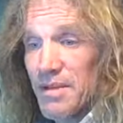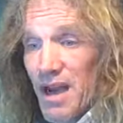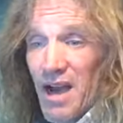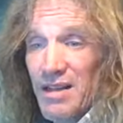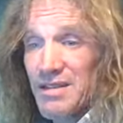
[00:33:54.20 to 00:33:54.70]

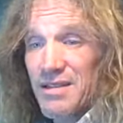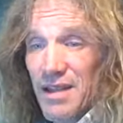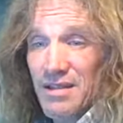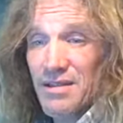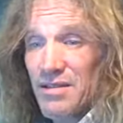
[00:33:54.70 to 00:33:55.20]
God
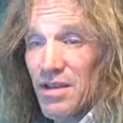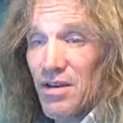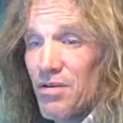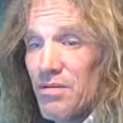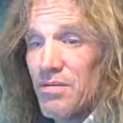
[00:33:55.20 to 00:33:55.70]
says
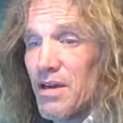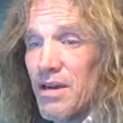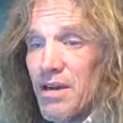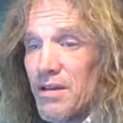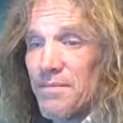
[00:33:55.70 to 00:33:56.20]
so.
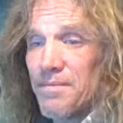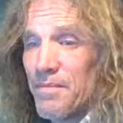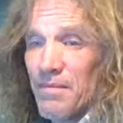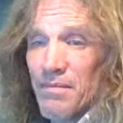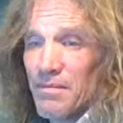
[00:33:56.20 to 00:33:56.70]
Um,
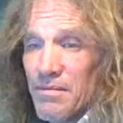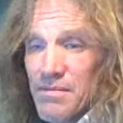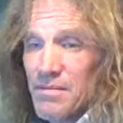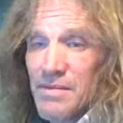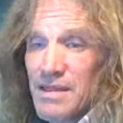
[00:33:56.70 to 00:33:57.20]

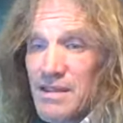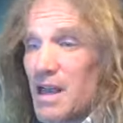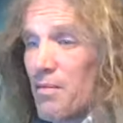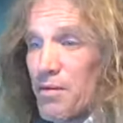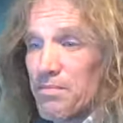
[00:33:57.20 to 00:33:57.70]
that's
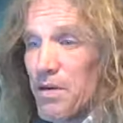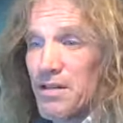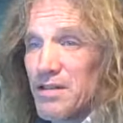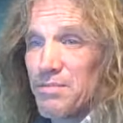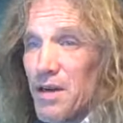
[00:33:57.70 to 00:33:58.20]
not what
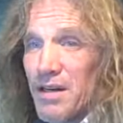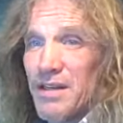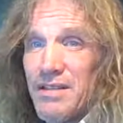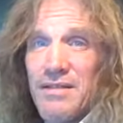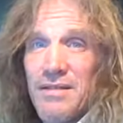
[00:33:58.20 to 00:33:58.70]
Bugs
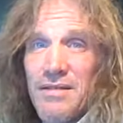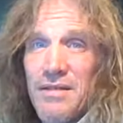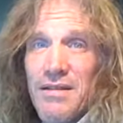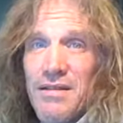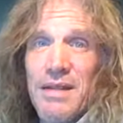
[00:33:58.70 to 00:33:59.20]
Bunny
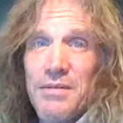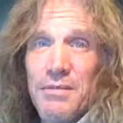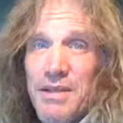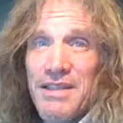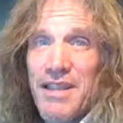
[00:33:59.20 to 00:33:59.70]
seems
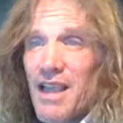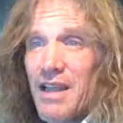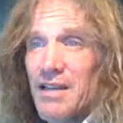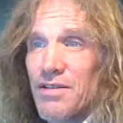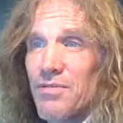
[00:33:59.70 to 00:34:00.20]
to be
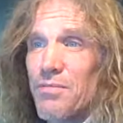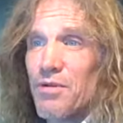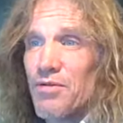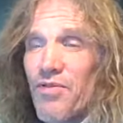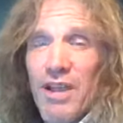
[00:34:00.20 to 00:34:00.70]
saying in his
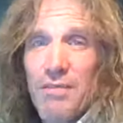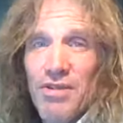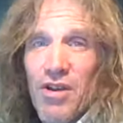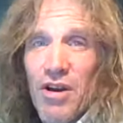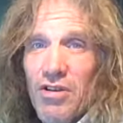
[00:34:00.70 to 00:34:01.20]
most
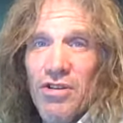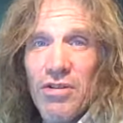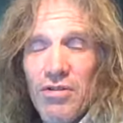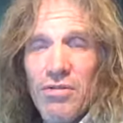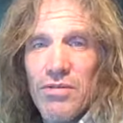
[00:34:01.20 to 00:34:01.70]
famous
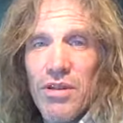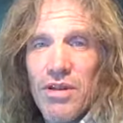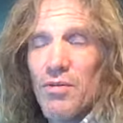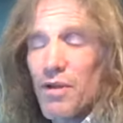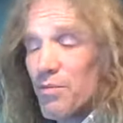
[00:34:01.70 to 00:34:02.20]
cartoon.
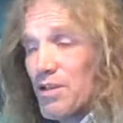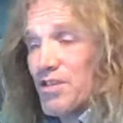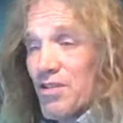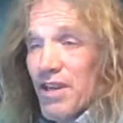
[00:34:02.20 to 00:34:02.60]
What, what's your